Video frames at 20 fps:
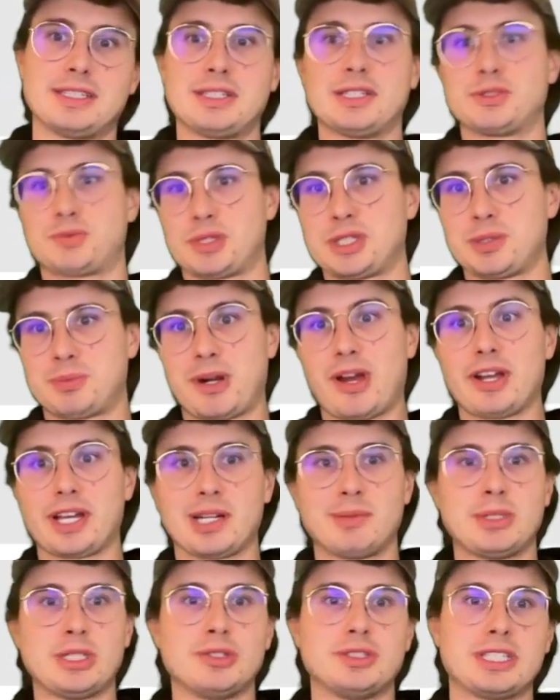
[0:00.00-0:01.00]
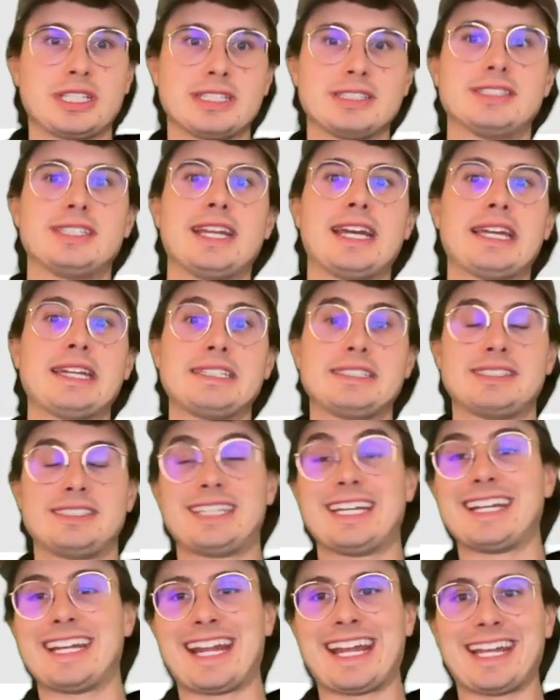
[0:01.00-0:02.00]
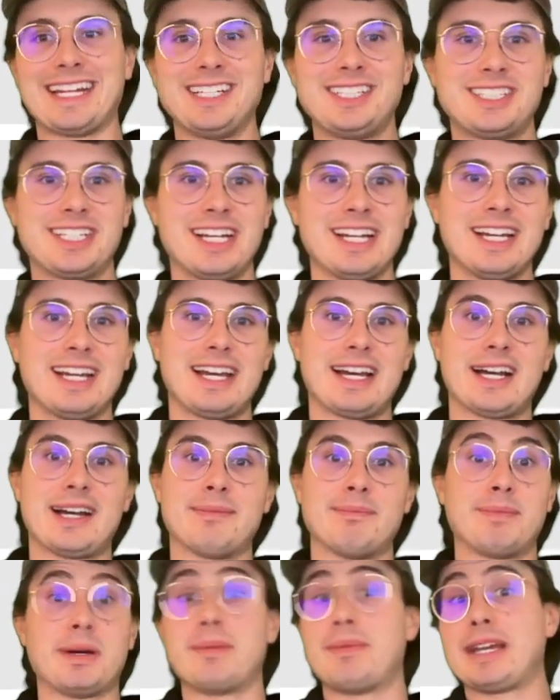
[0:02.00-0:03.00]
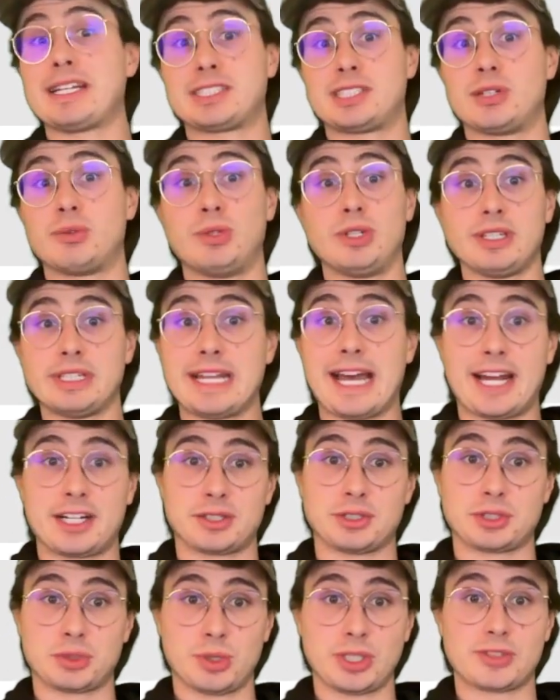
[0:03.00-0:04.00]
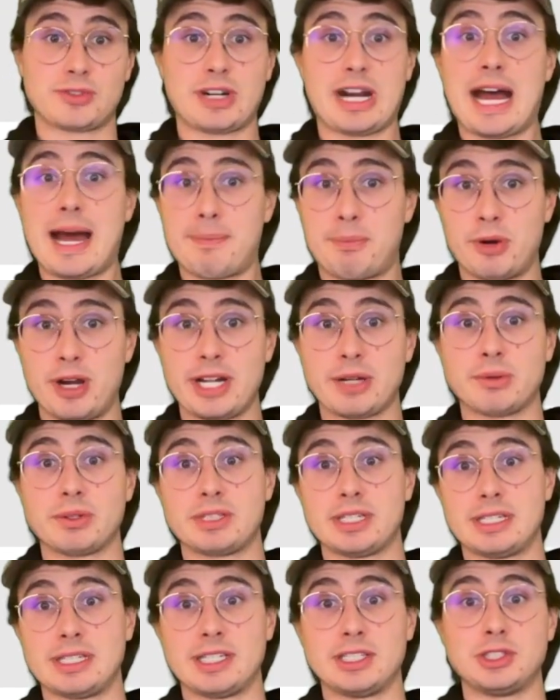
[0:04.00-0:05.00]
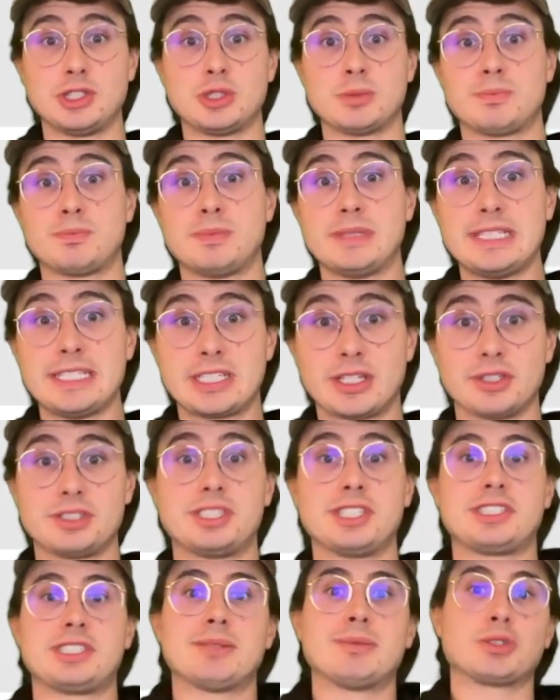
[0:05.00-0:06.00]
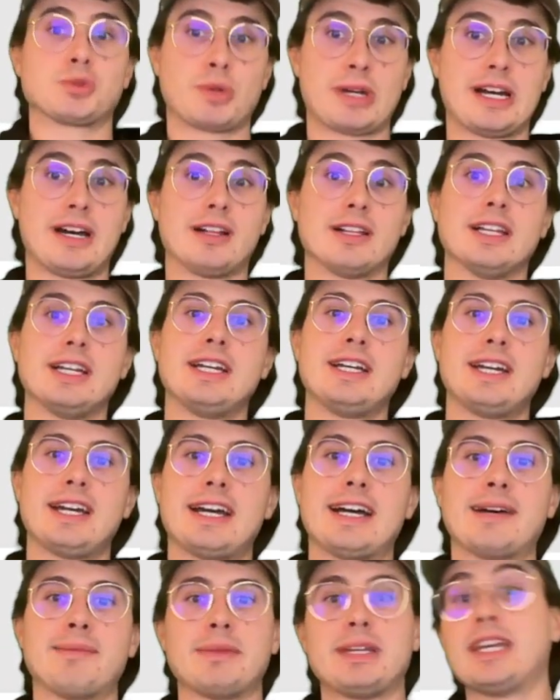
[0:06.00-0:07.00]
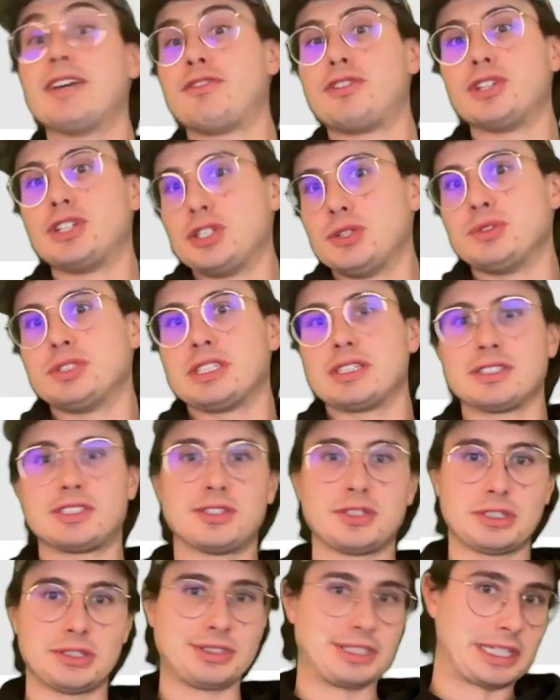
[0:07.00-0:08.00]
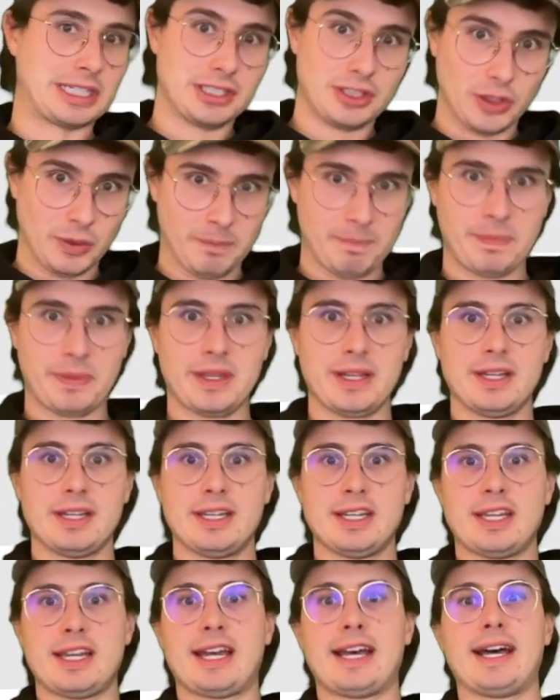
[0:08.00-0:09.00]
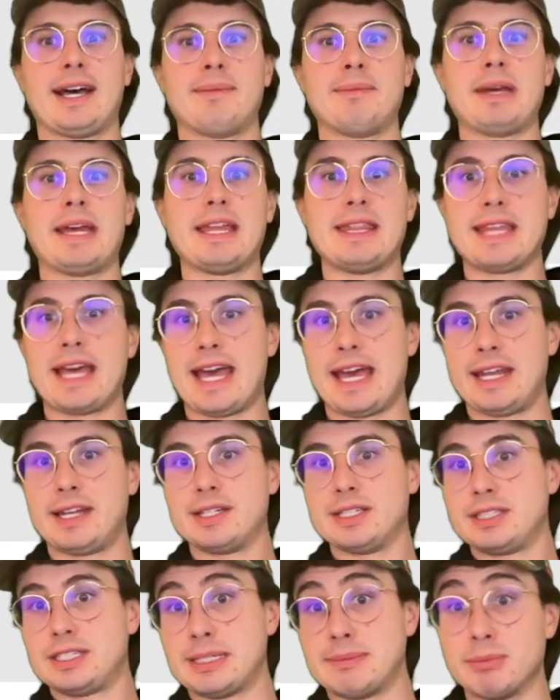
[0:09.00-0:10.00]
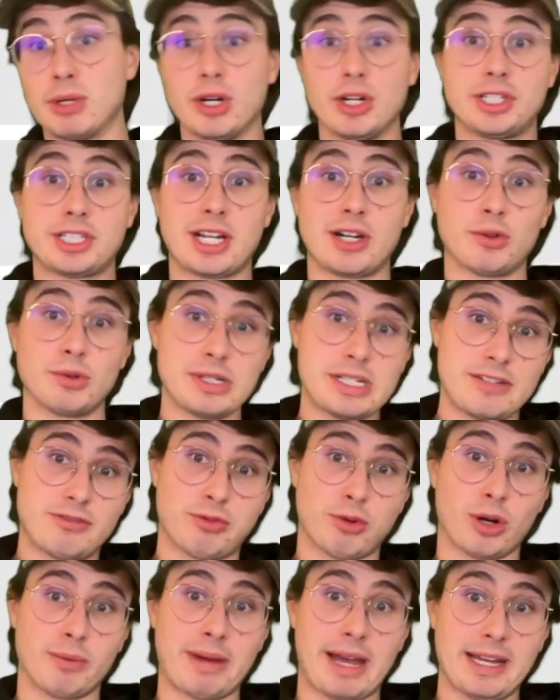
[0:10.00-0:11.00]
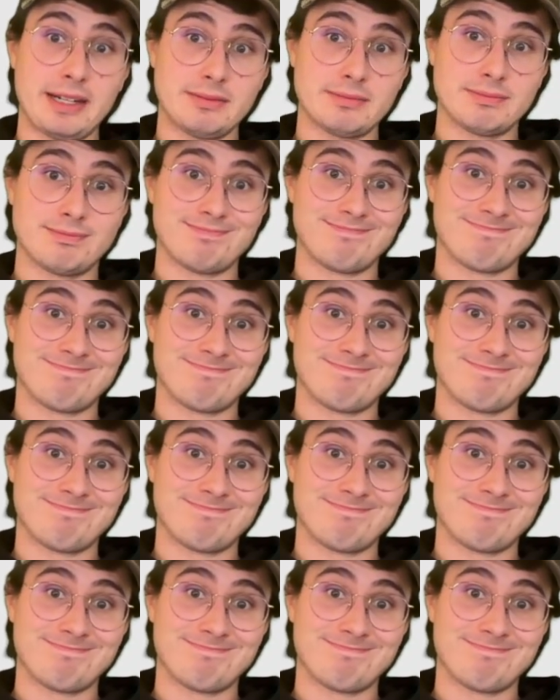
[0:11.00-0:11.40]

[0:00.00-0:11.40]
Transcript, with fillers: is, is what you're probably going to be using in today's day and age, um, but it makes it a really natural choice for operating within the Hadoop ecosystem as well um, if you're using still using Hadoop. Um, and then the merge on read format